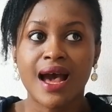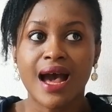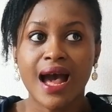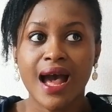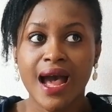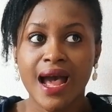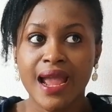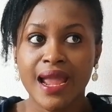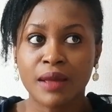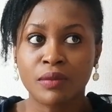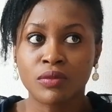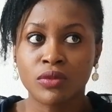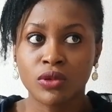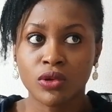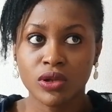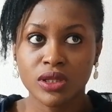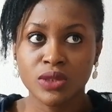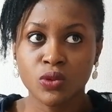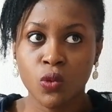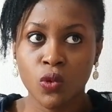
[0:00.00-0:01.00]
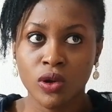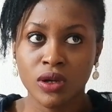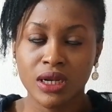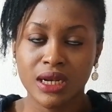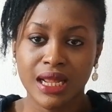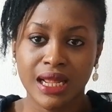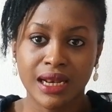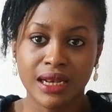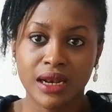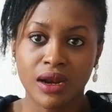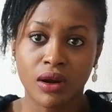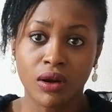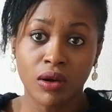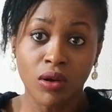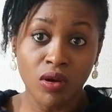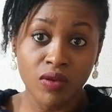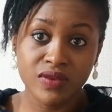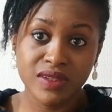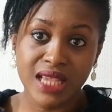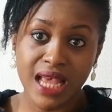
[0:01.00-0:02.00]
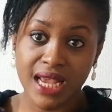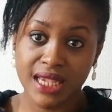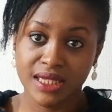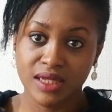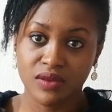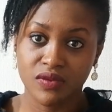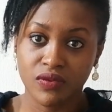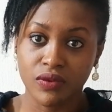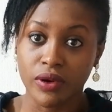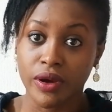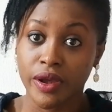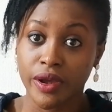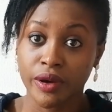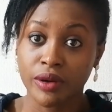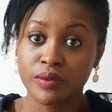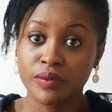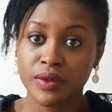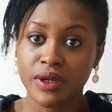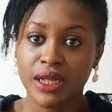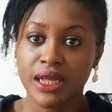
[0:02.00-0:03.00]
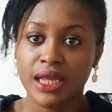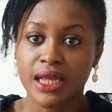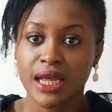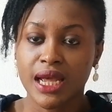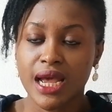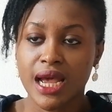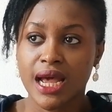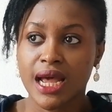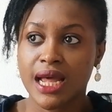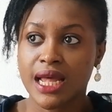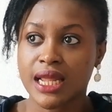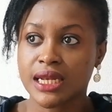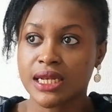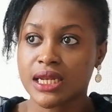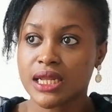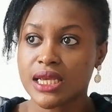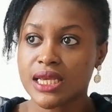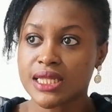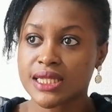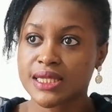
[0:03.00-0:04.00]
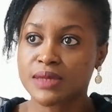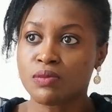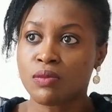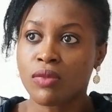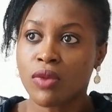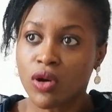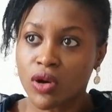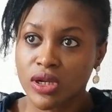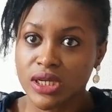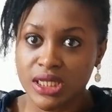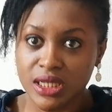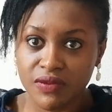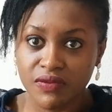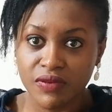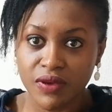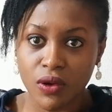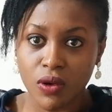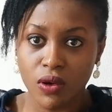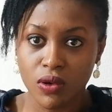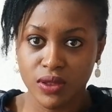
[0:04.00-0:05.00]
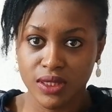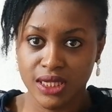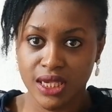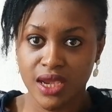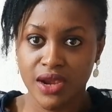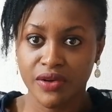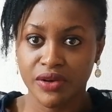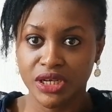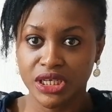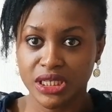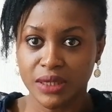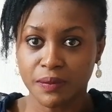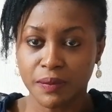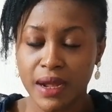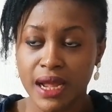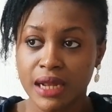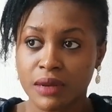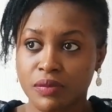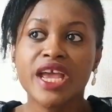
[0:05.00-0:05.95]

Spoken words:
I am not one that loves asking for help, and it's more difficult here in Japan.